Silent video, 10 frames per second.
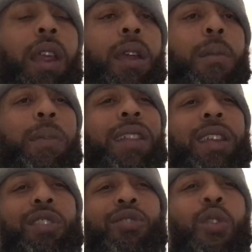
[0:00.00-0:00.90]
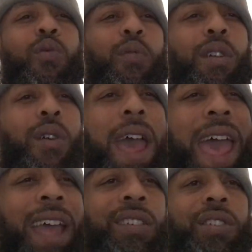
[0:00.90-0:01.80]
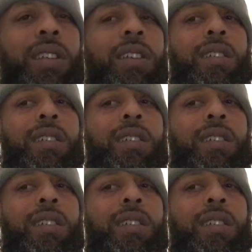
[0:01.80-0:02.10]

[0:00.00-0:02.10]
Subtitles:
there, but there's no real action